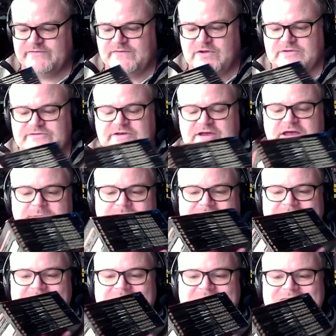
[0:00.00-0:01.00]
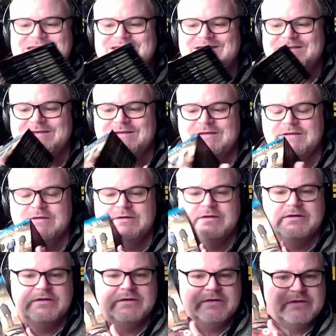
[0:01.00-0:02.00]
of all time again.
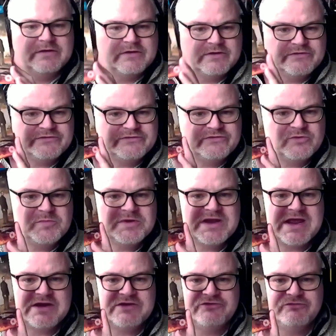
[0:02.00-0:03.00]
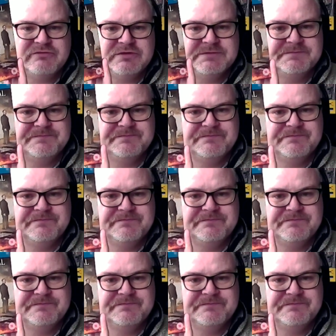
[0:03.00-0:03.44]
Supernatural.